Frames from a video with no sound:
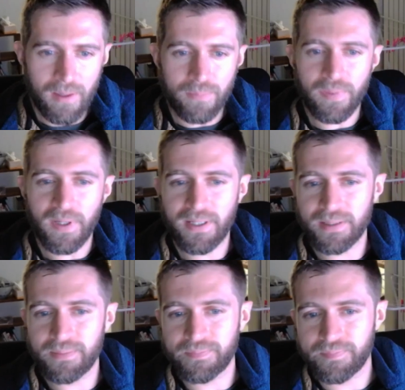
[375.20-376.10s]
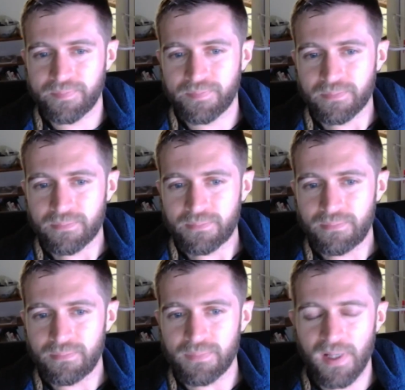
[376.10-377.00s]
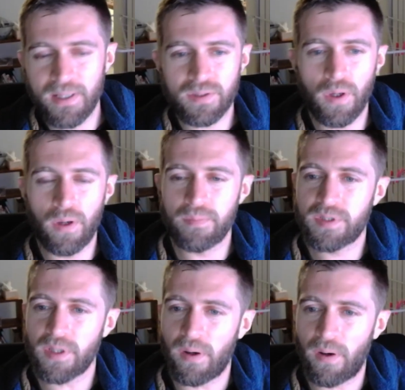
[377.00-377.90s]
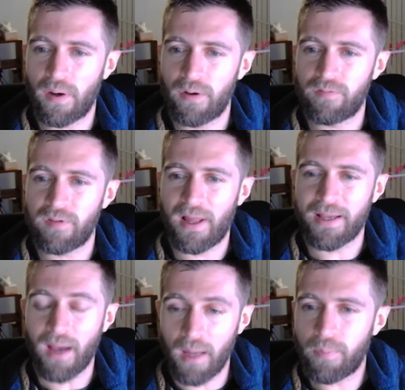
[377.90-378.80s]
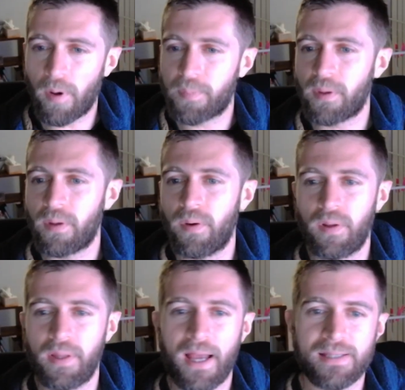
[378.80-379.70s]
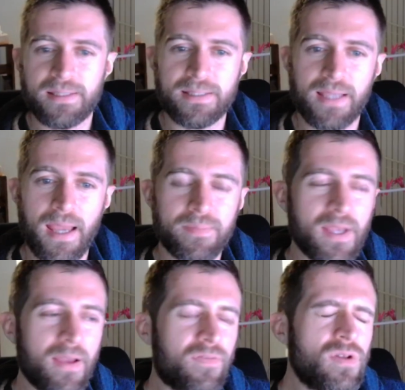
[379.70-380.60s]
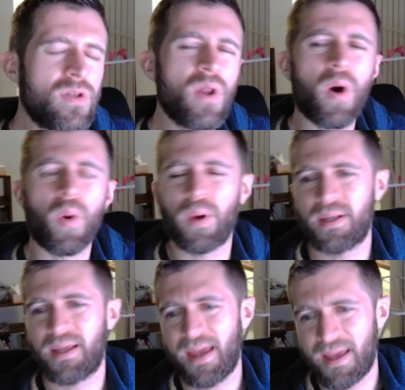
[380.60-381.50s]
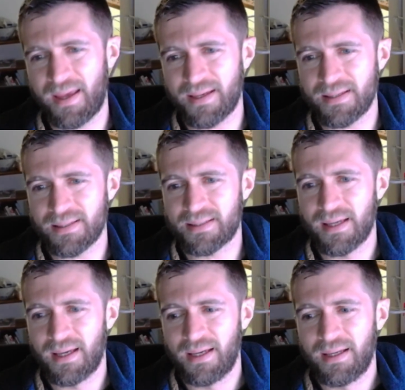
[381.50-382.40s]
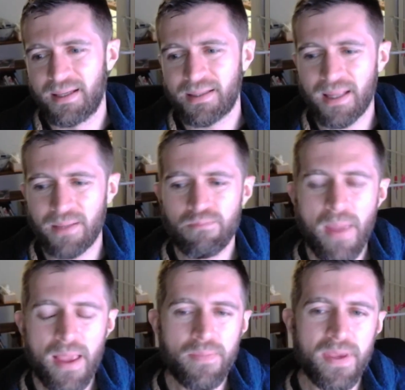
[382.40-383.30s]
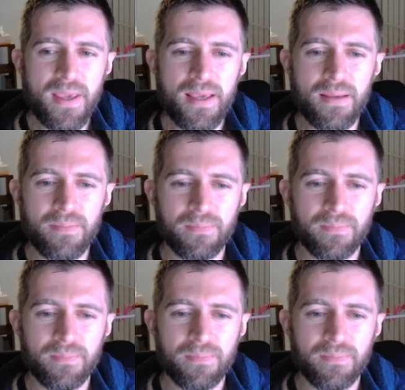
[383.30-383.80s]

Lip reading: But in terms of like unpopular early access games, if no one cares, then maybe